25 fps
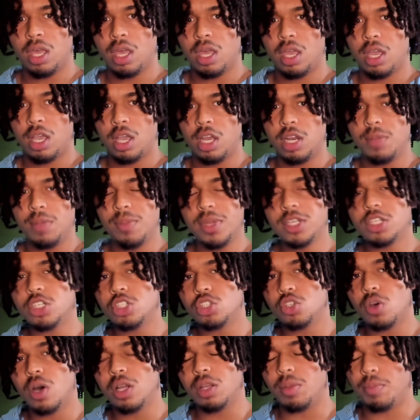and he mentioned
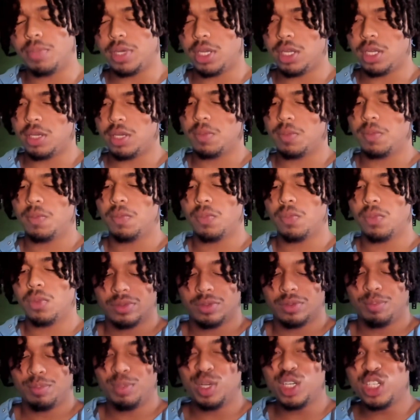Joel Embiid.
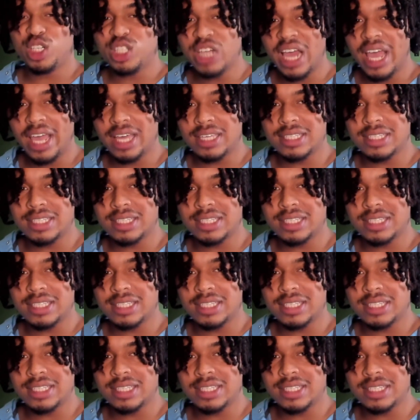But Shea,